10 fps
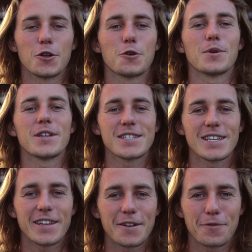You can really
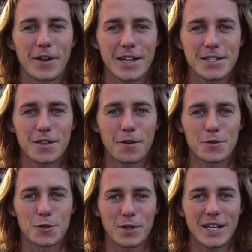see the effects of
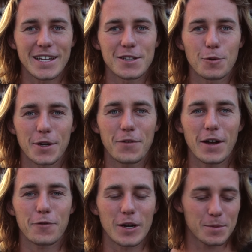shooting in
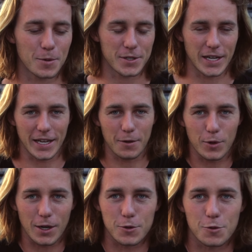twenty-five frames per second.
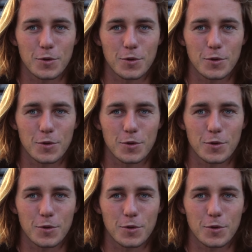When I was